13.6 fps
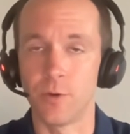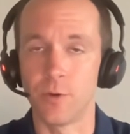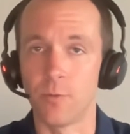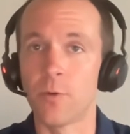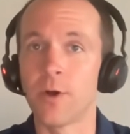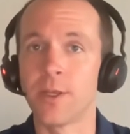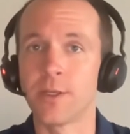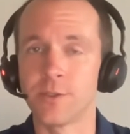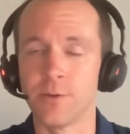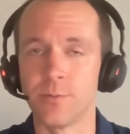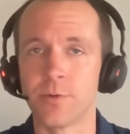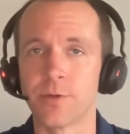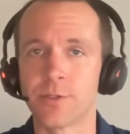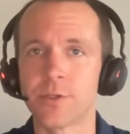you're wanting to
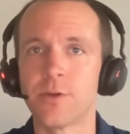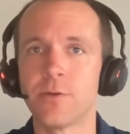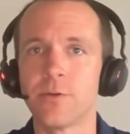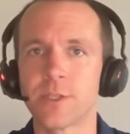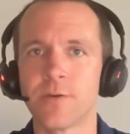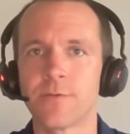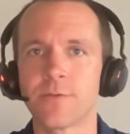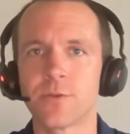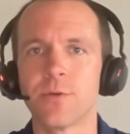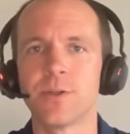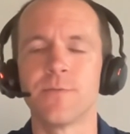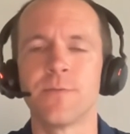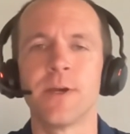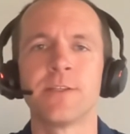pursue self
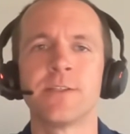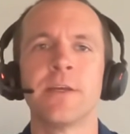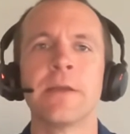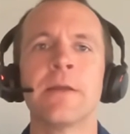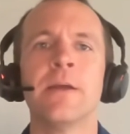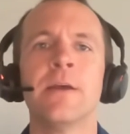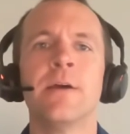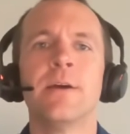storage investing.